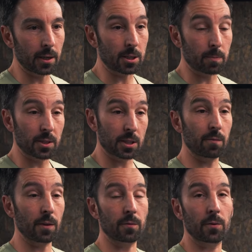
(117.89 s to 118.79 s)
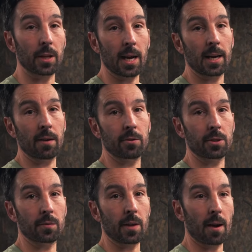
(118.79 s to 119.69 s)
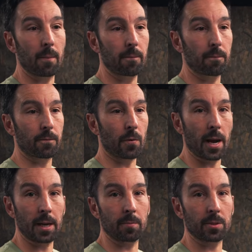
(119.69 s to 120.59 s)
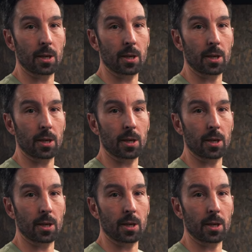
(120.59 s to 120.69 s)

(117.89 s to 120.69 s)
are specific for that leverage of that frame.